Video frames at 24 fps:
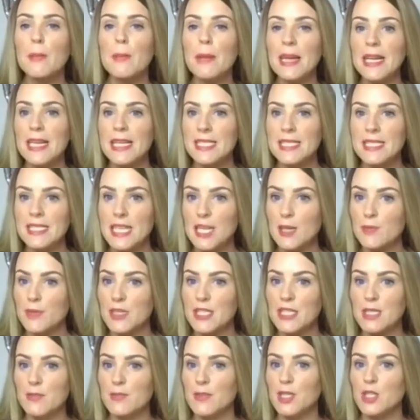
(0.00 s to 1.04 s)
Please tell me
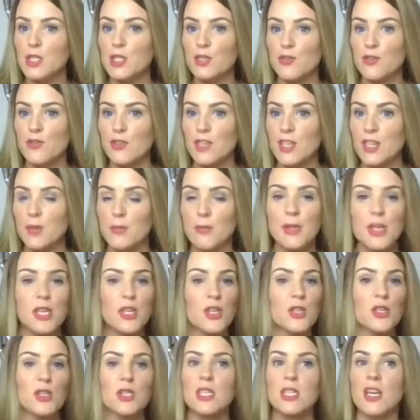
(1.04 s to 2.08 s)
to be tougher
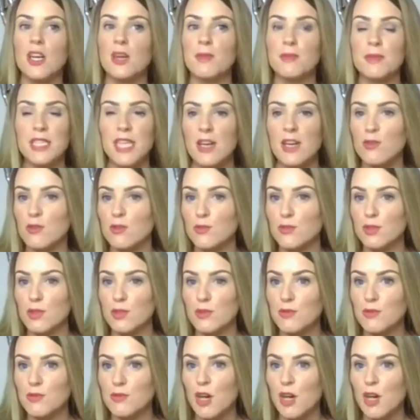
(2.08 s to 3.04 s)
because I'm terrible.